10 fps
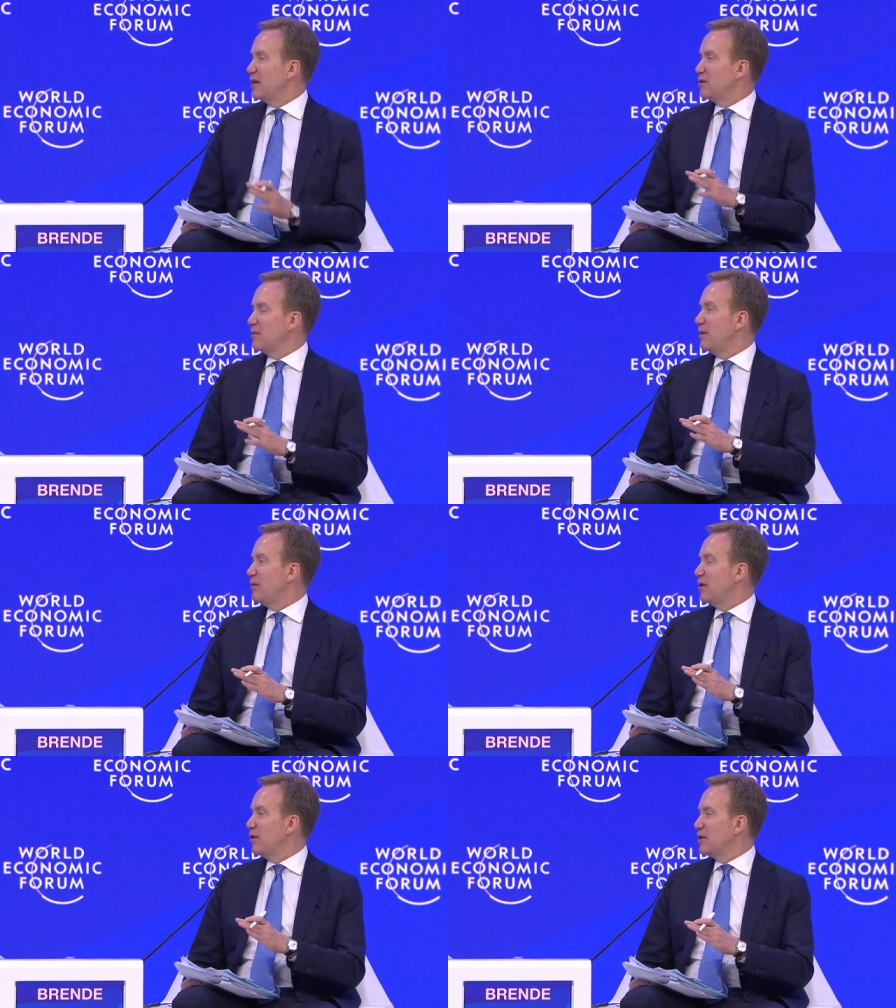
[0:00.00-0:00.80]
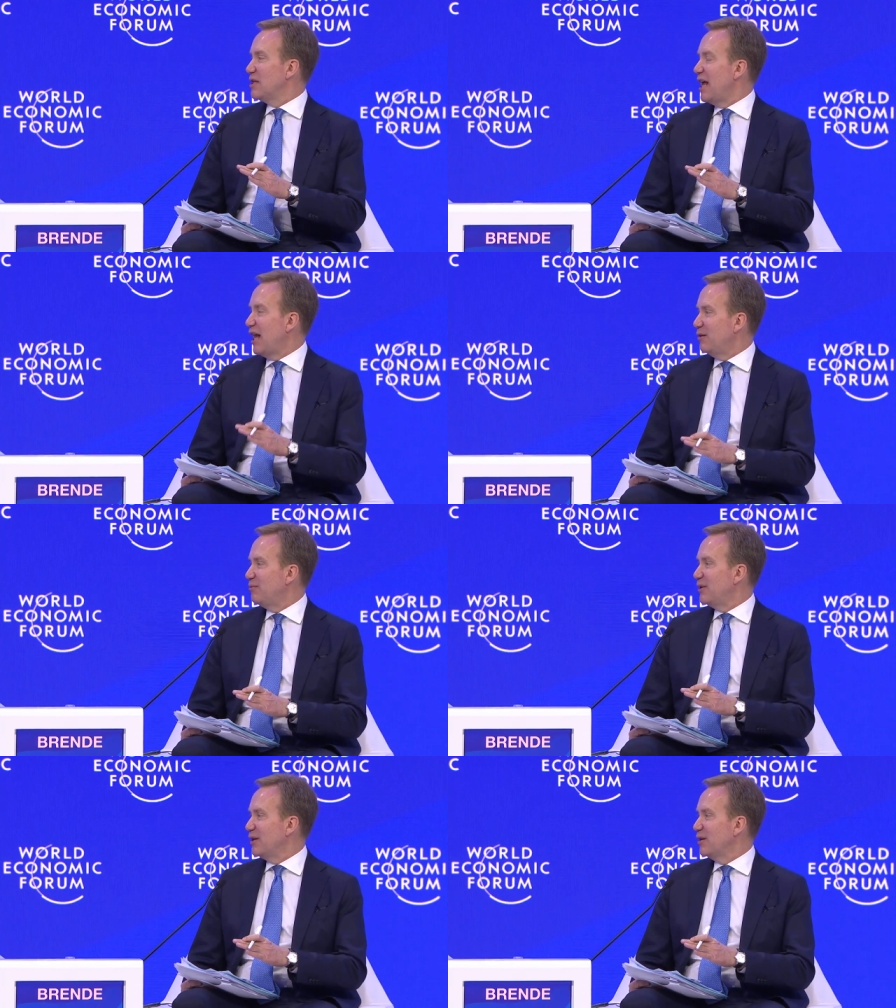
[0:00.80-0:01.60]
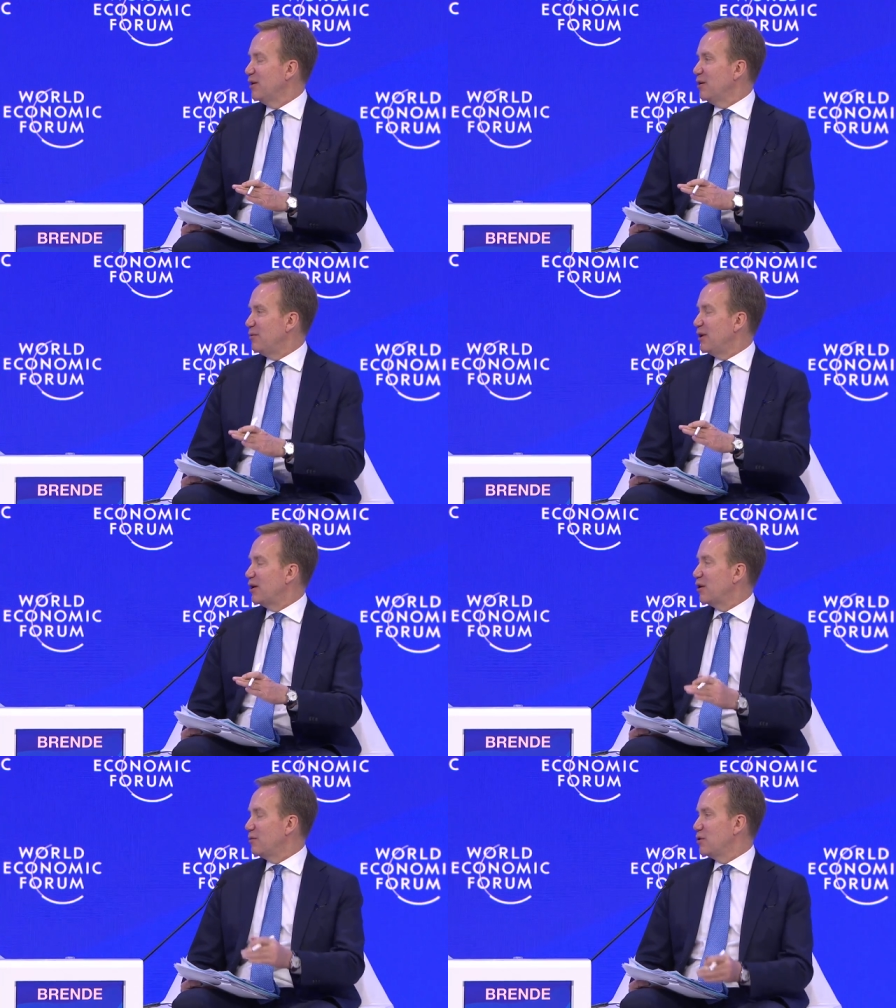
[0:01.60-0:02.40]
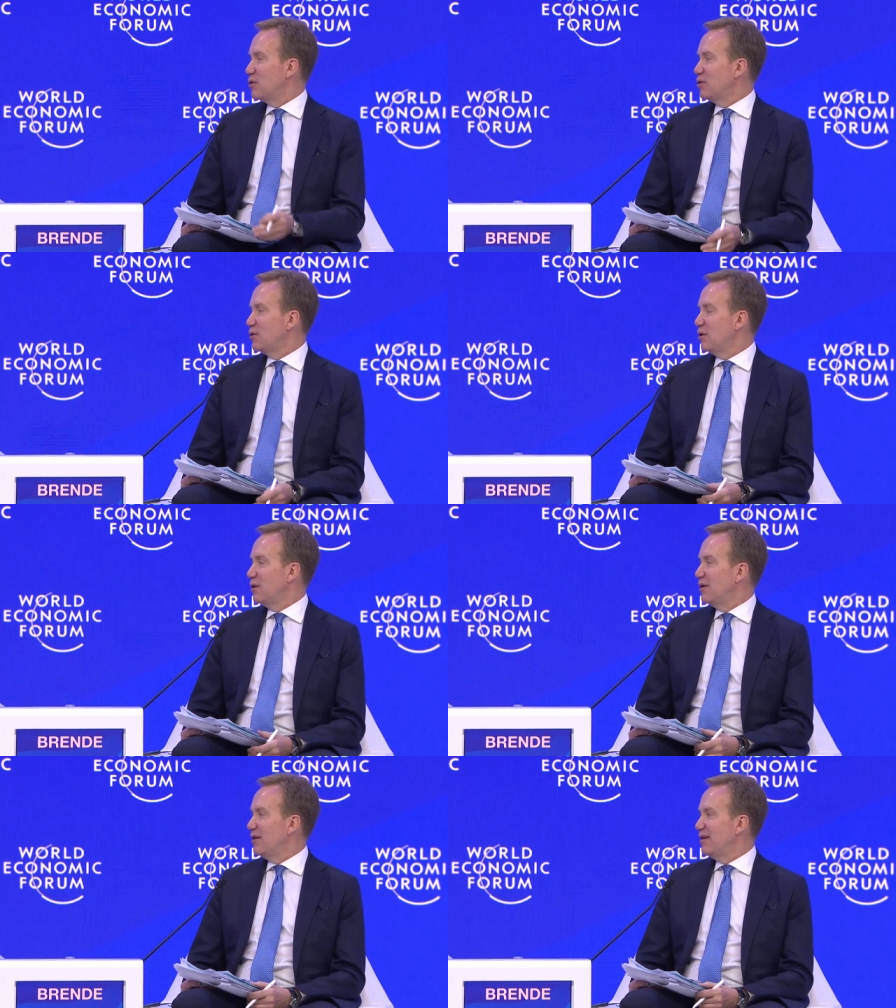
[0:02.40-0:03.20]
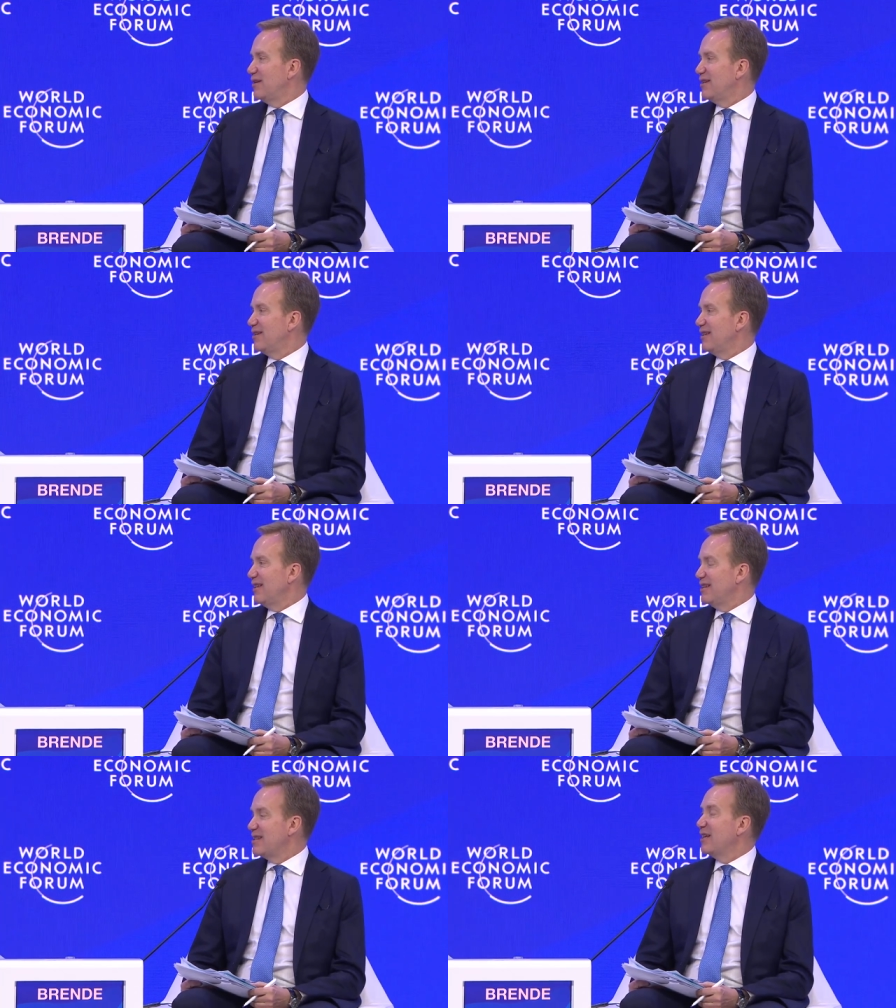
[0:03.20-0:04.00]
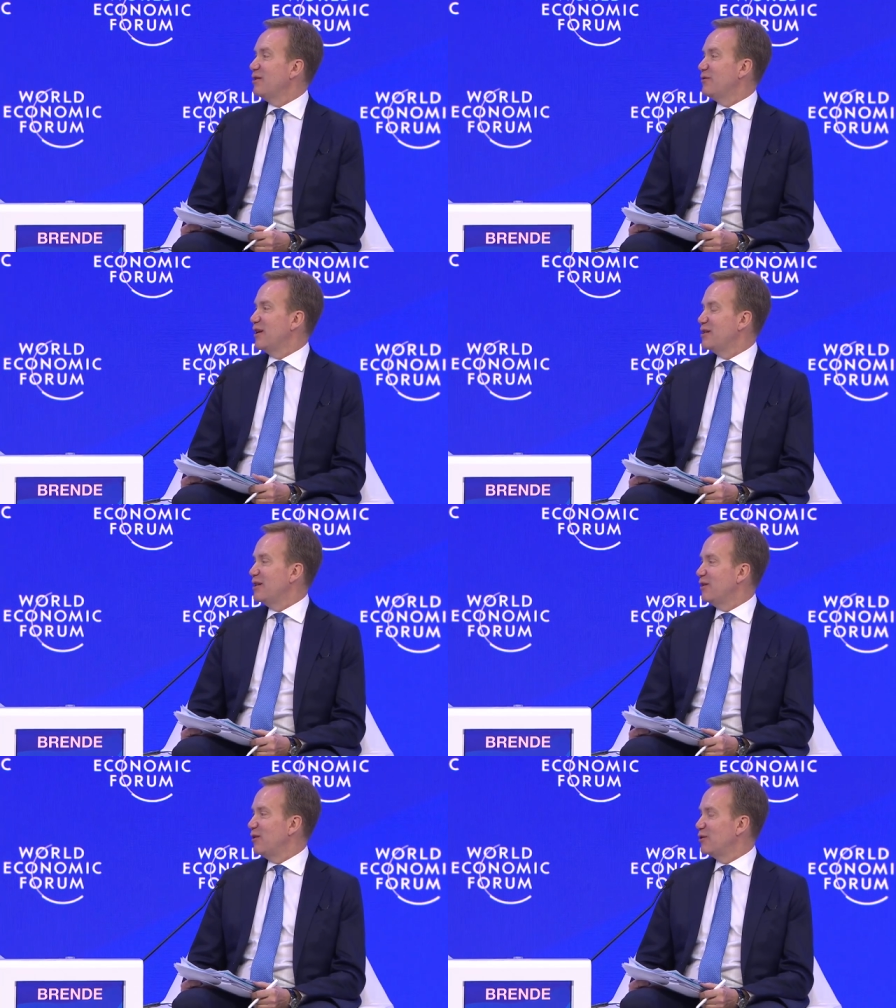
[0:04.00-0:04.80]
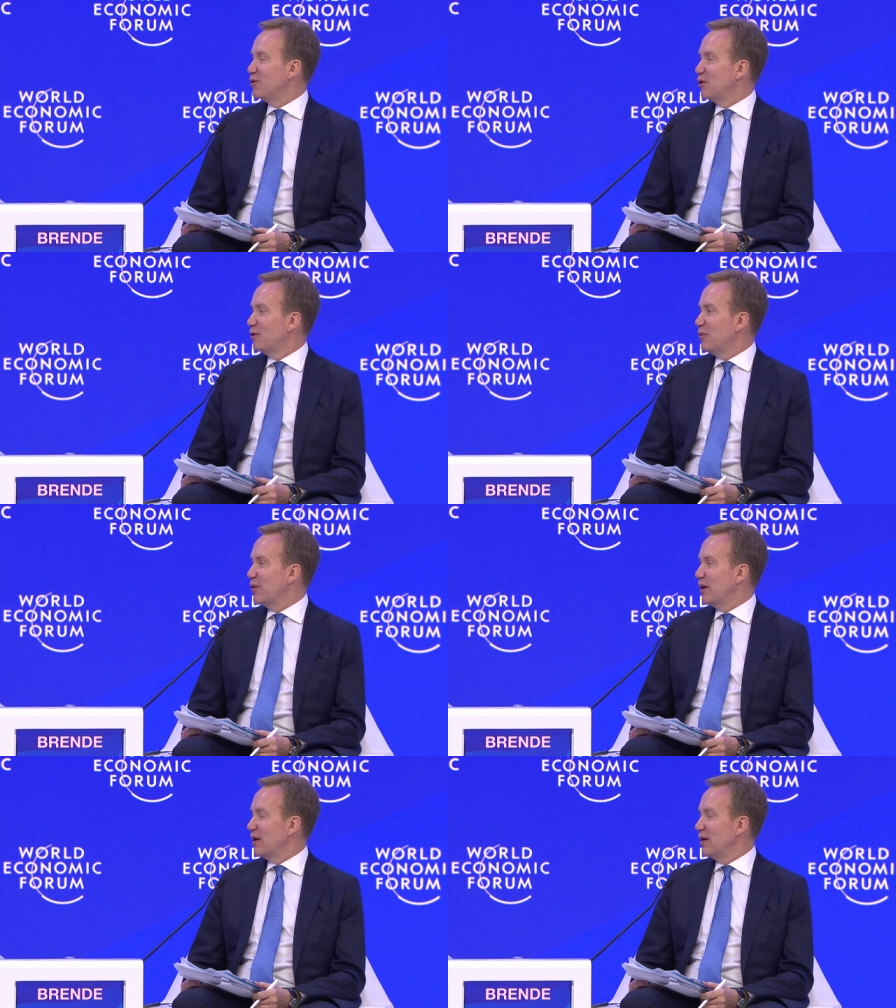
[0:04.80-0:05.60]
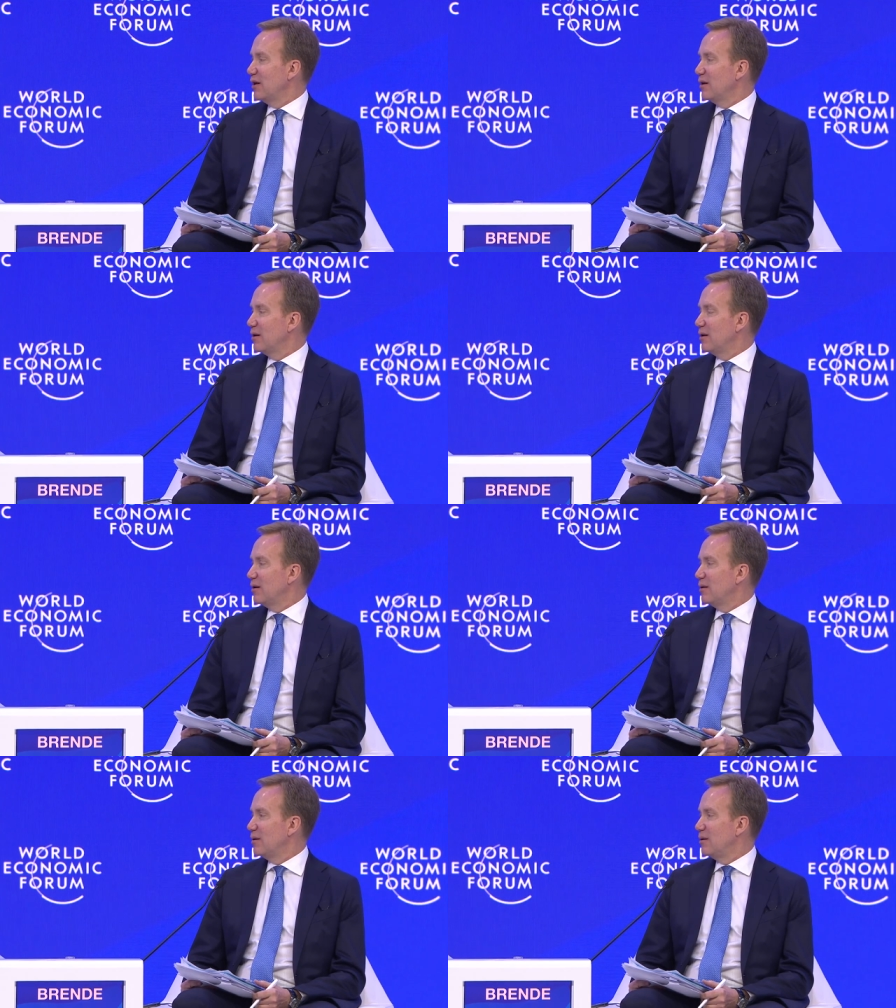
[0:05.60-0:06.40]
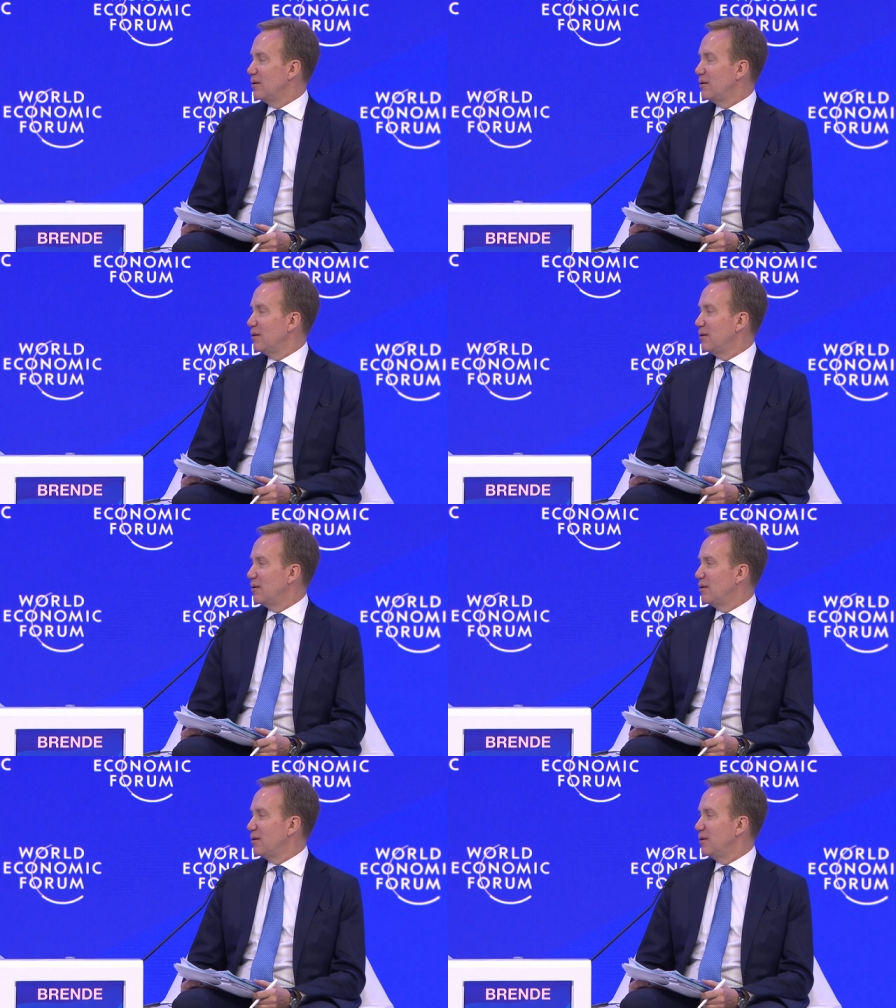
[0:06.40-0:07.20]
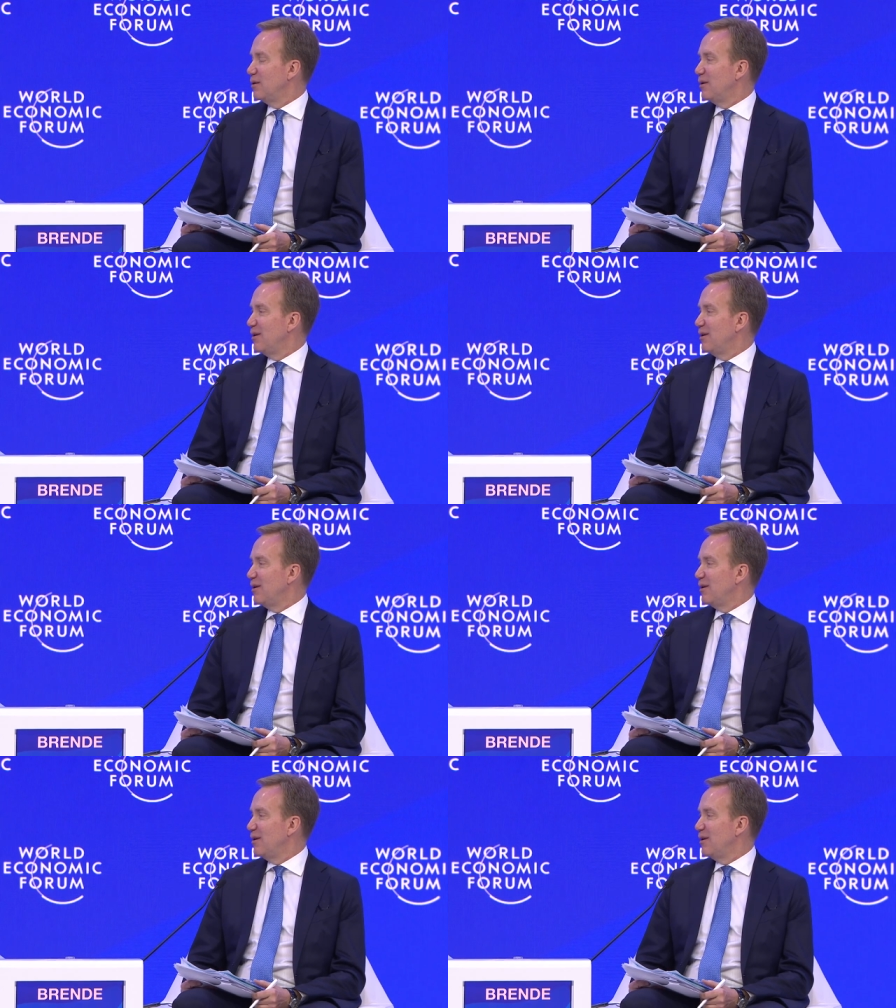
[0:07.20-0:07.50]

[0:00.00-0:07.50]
is maybe not helping when it comes to incentivizing long-term thinking. No, I